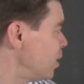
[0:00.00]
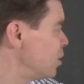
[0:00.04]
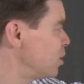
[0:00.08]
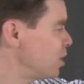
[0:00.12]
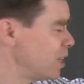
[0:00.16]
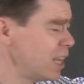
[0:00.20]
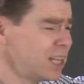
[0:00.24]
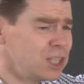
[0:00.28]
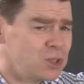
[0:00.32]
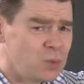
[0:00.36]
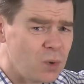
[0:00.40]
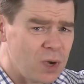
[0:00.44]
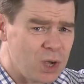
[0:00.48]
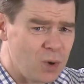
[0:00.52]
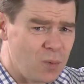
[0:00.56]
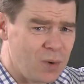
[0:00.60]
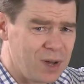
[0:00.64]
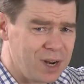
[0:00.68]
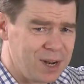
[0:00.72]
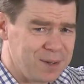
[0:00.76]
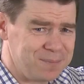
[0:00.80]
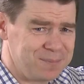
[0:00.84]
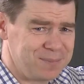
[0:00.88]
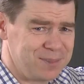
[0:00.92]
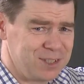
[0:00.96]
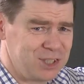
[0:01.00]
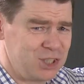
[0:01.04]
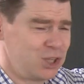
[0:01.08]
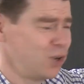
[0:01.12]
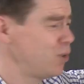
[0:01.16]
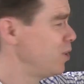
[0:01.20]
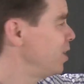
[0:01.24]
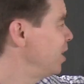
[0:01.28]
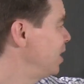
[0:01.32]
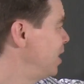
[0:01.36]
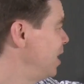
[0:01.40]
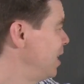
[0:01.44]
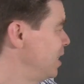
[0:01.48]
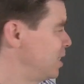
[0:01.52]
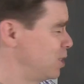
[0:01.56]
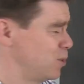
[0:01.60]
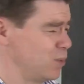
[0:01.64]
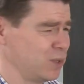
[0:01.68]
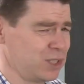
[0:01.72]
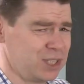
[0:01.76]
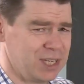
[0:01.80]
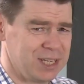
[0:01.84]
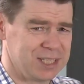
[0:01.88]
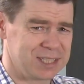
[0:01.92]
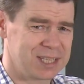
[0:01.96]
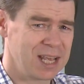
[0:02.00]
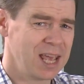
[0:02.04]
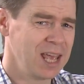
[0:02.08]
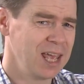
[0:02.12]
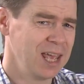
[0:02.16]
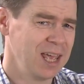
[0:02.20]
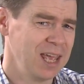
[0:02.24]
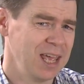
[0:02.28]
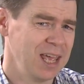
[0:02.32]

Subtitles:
So that's why I want to show you this, which is